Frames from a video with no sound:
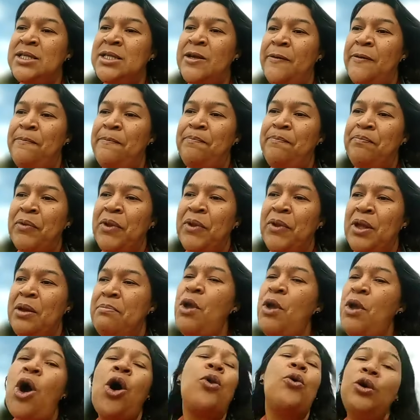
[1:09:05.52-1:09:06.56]
host the
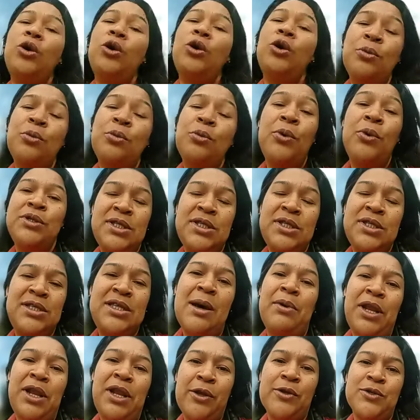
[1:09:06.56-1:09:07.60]
communities, if you
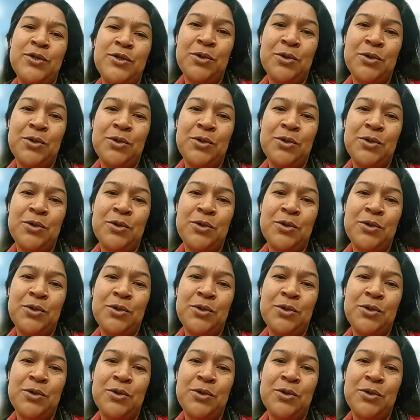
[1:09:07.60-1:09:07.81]
will,